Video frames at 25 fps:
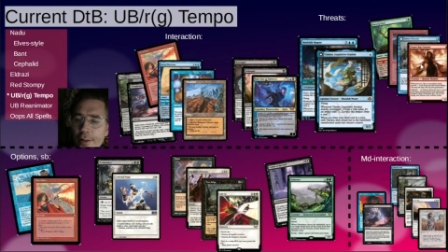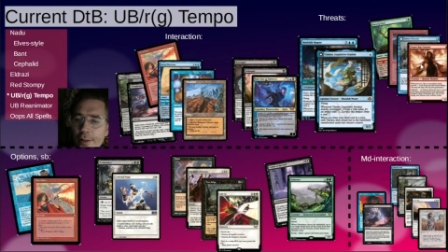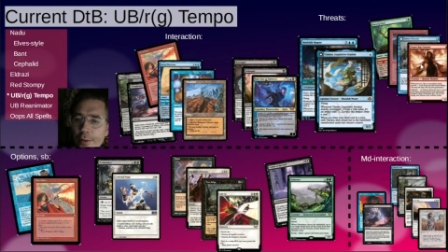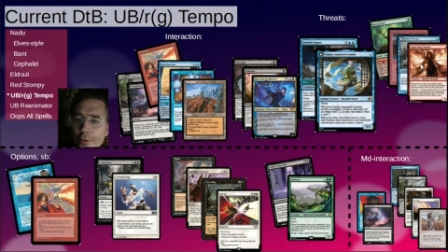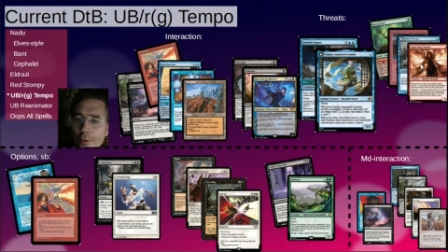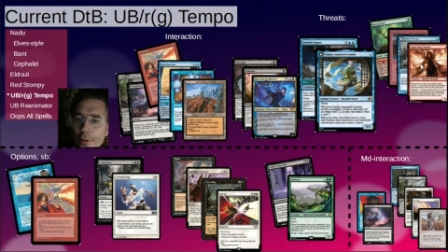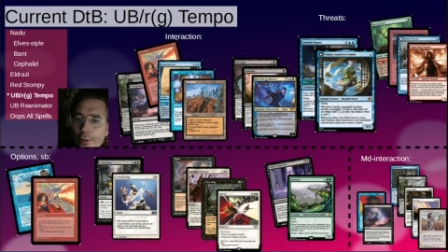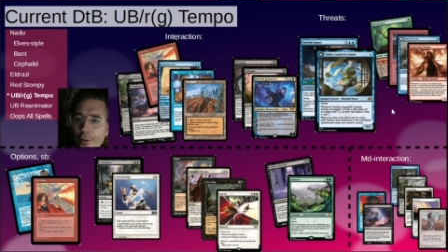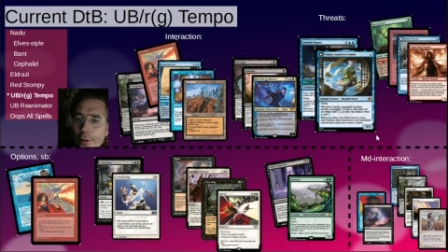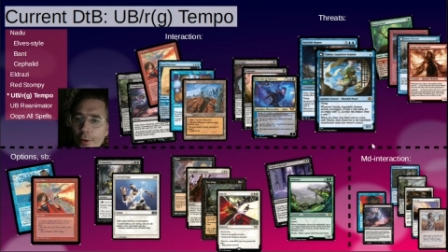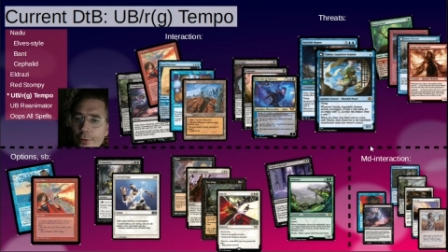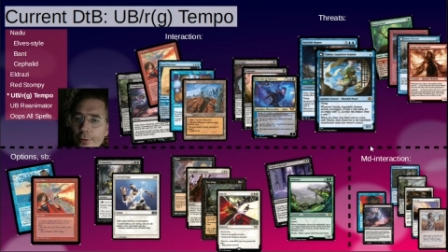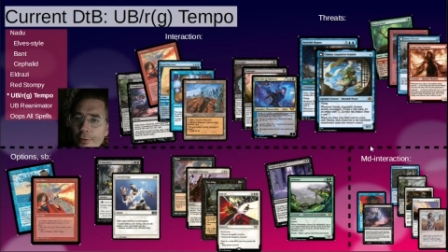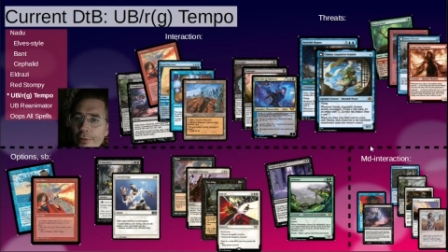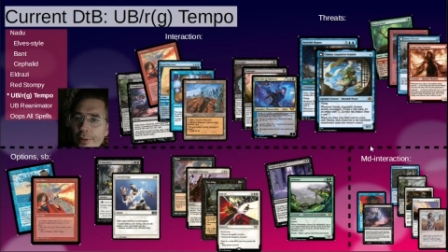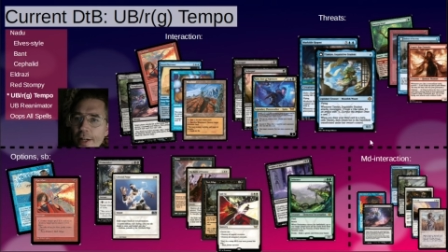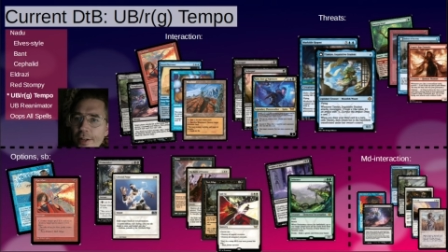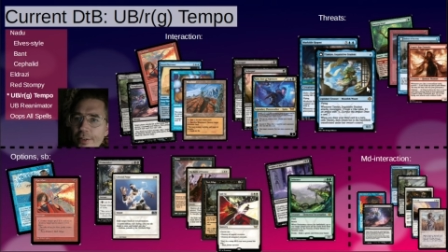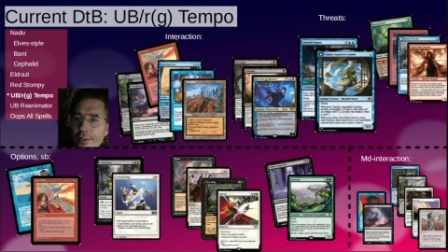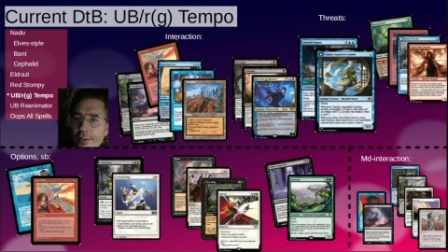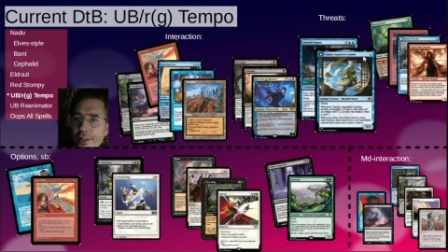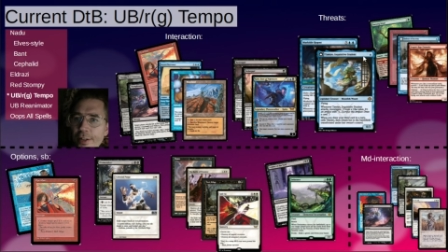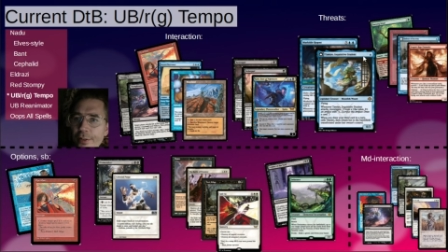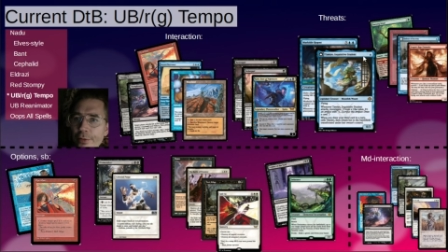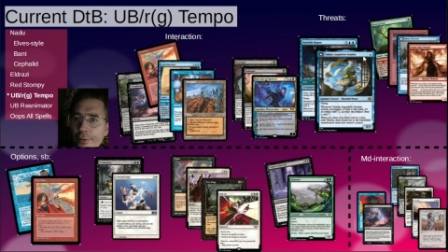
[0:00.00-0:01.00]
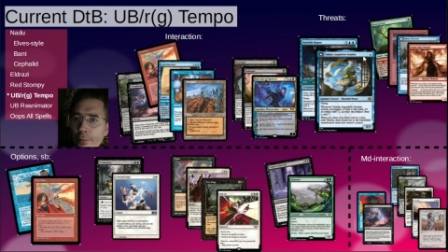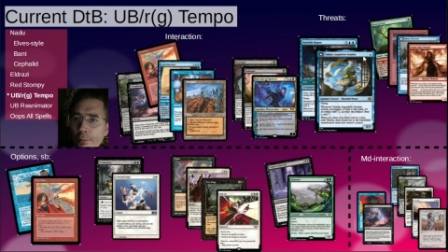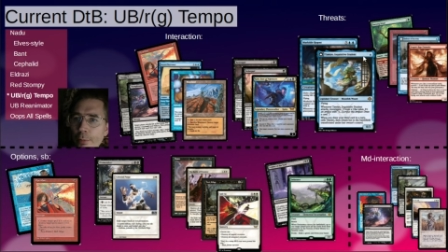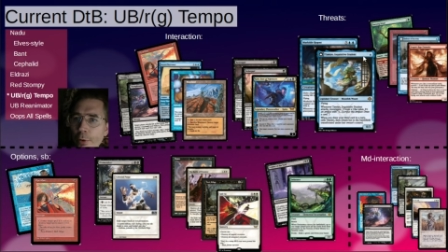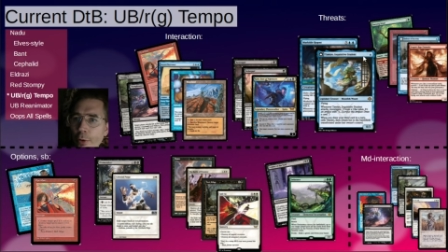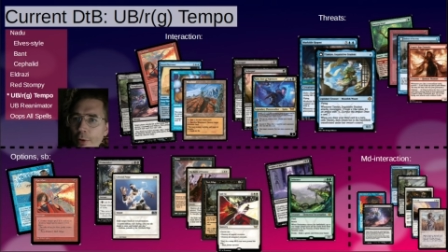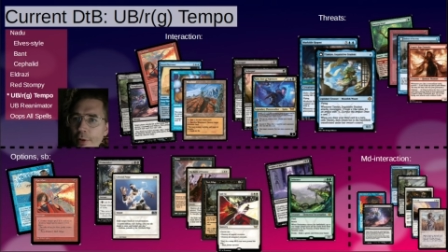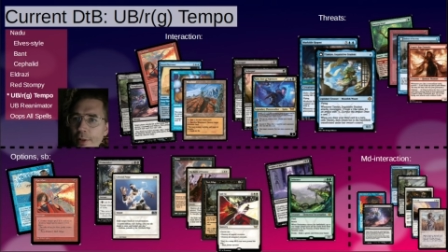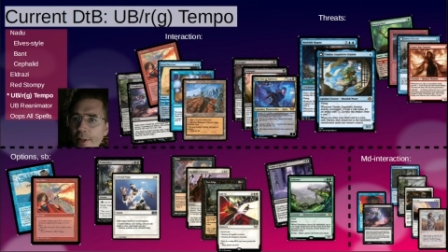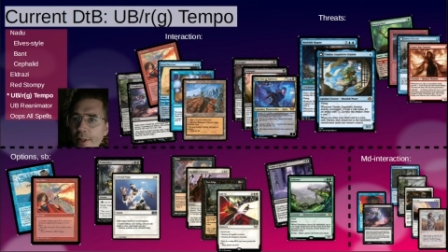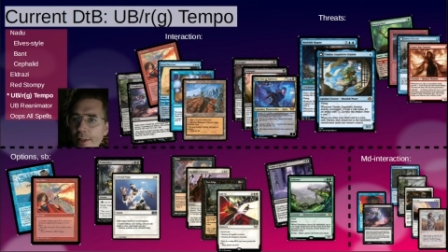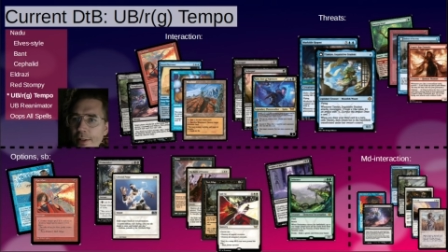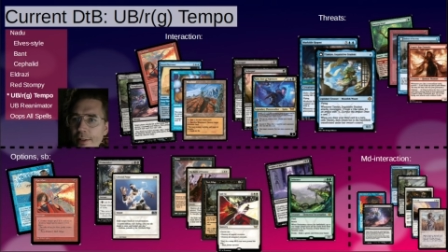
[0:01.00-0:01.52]
You can also flash it in to
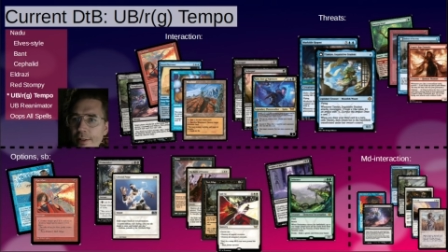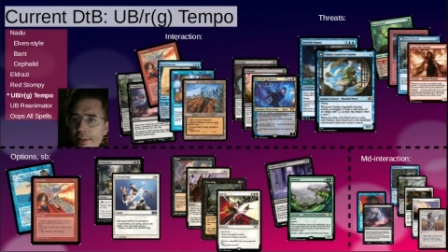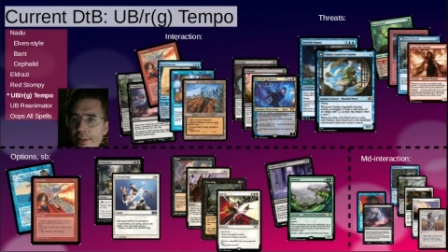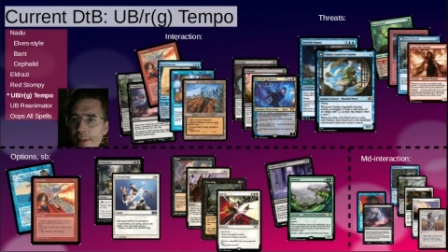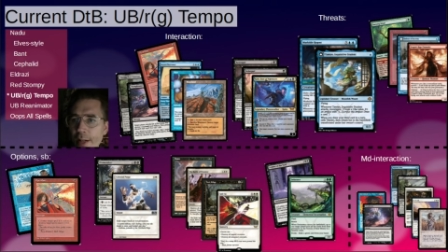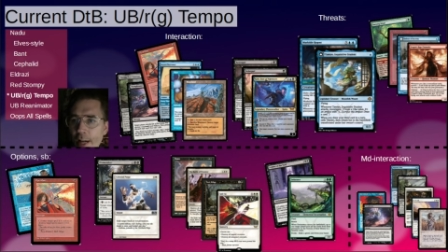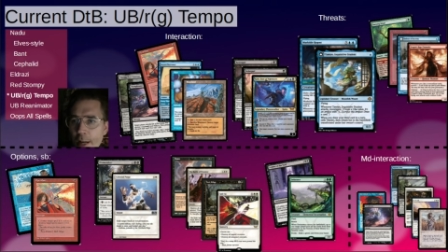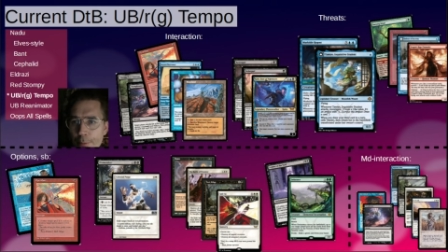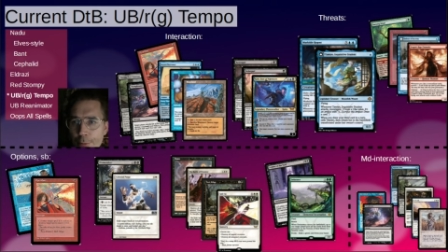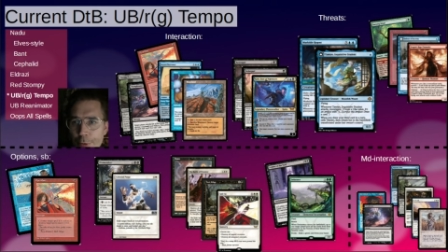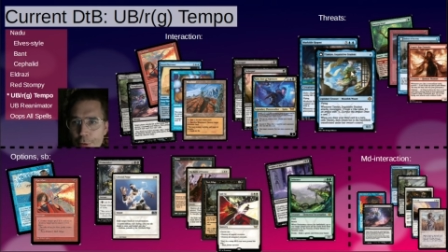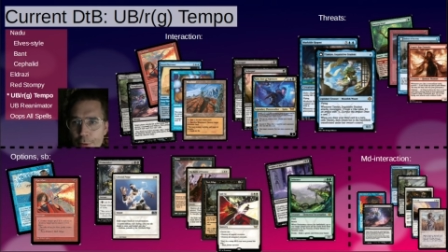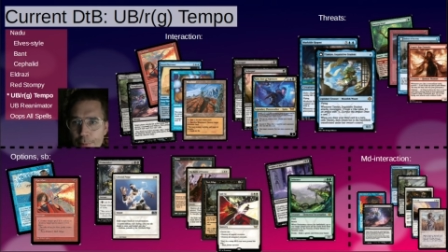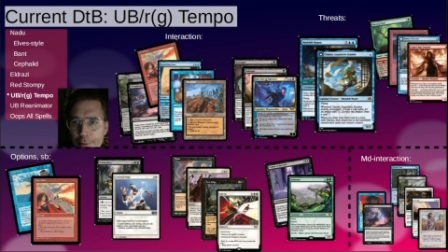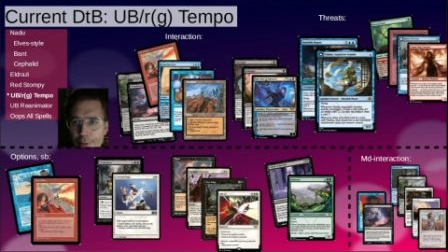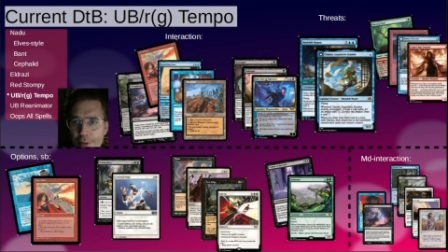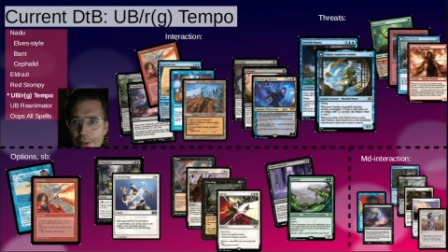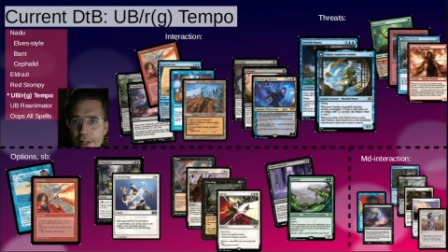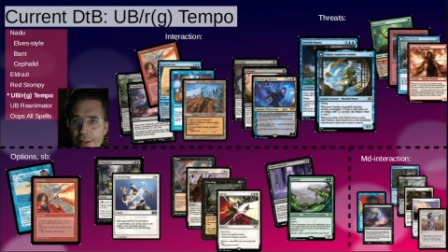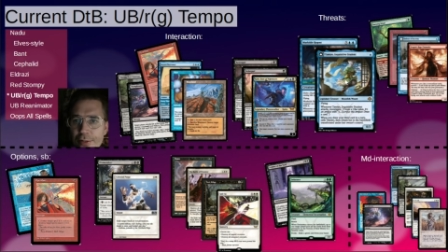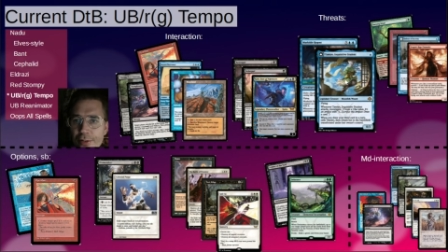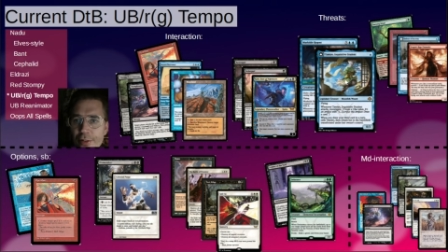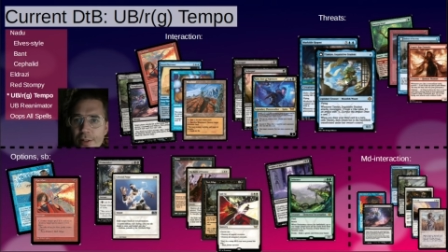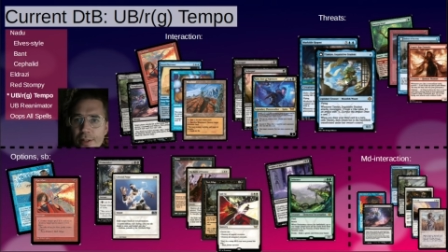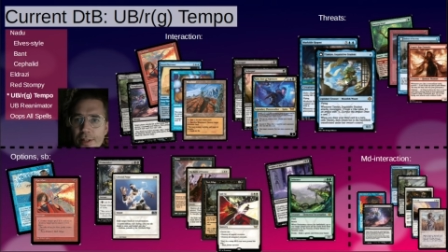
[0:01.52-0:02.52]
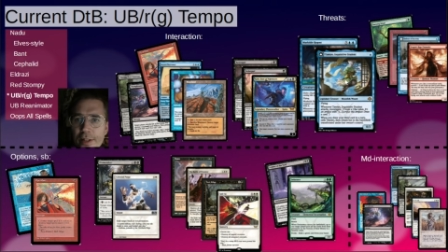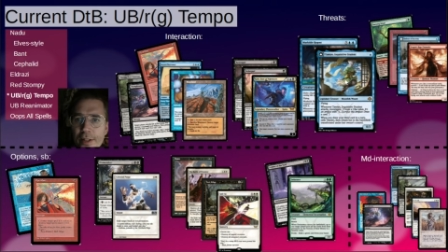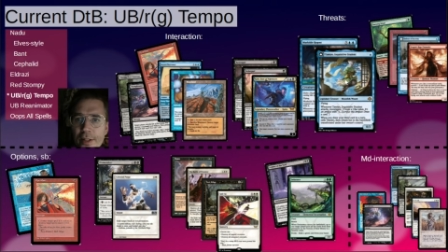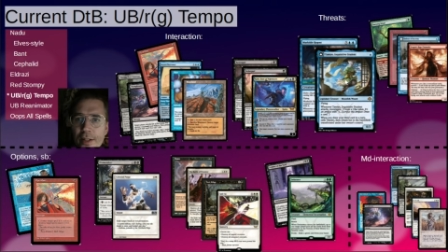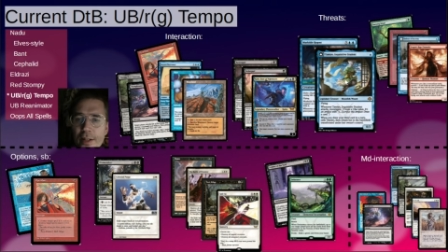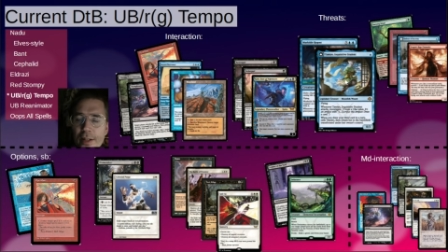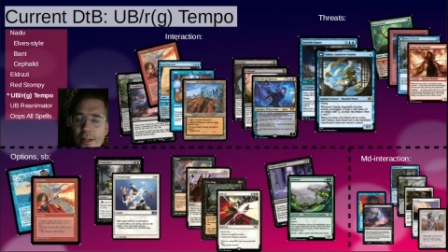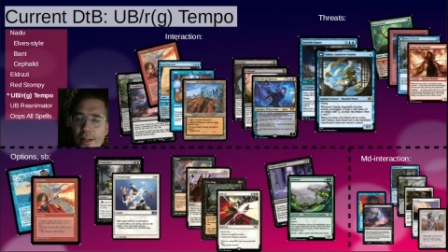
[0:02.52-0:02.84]
block kill Tamu potentially.